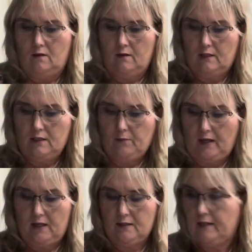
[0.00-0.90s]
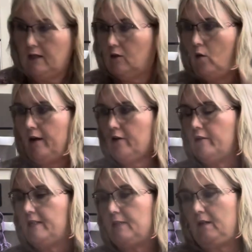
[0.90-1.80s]
this bacon's getting quite
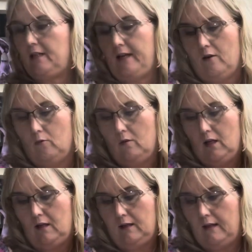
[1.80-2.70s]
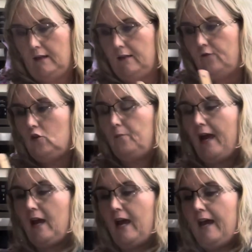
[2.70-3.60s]
crispy. Now, if you
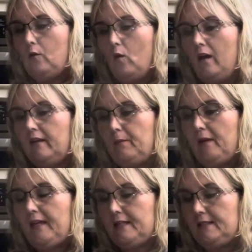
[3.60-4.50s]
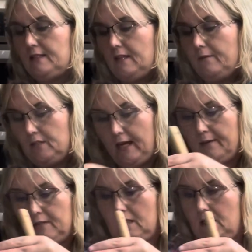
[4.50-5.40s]
buy high quality bacon,
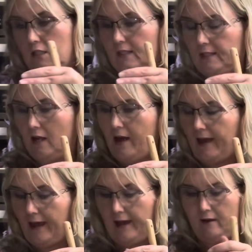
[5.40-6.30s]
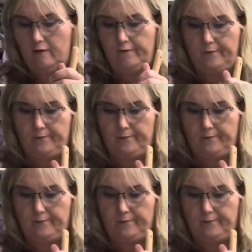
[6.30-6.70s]
sometimes it does not have